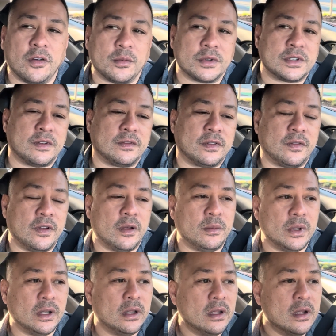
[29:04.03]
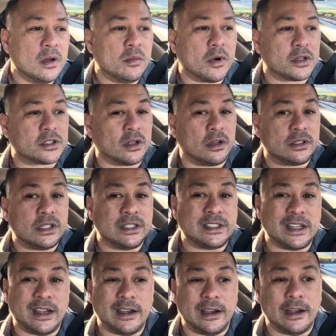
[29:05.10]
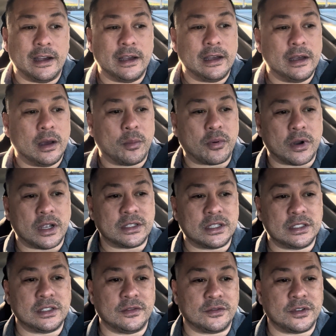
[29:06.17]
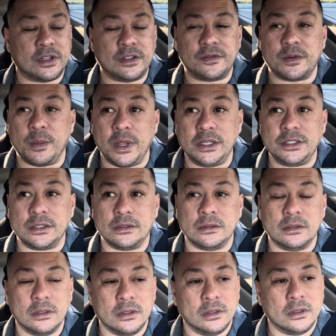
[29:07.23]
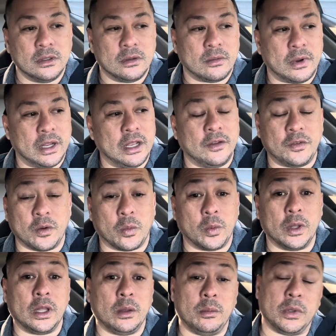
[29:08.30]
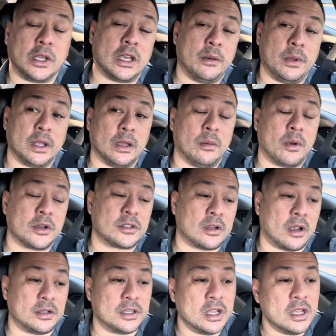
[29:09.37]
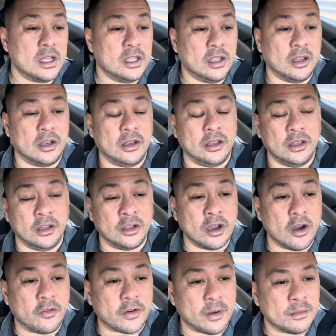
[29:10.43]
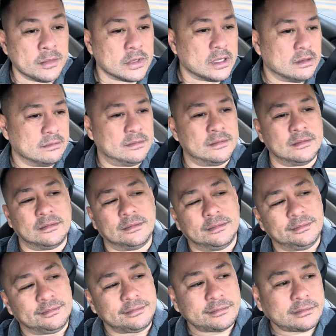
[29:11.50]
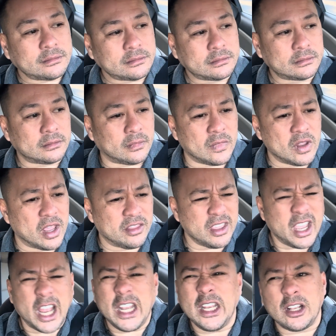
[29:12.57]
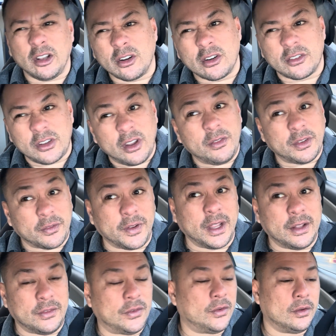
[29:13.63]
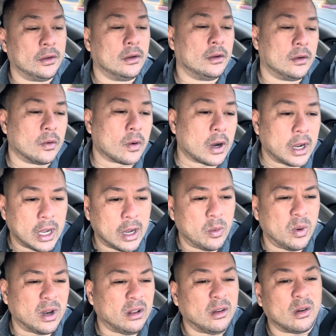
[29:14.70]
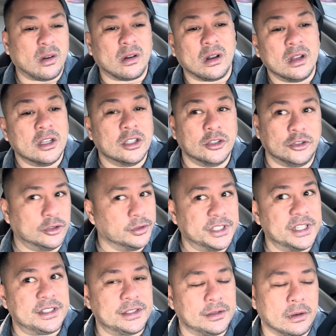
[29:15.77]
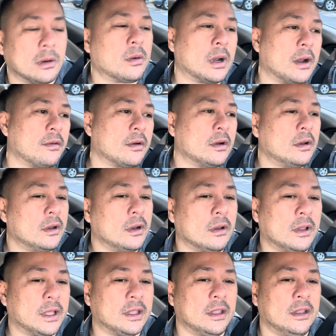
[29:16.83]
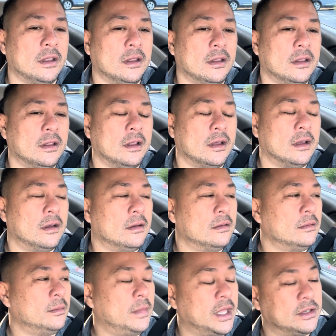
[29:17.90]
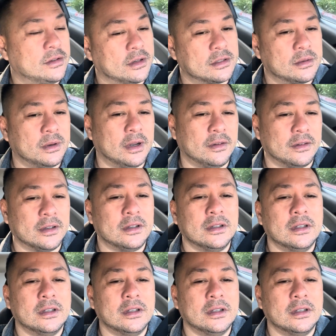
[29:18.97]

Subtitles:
of self-development? Martial arts is a process of transformation, right? If you're really becoming a martial artist, you go from I think I need to learn self-defense, or I want to learn jiu-jitsu or whatever, like in the Matrix or whatever,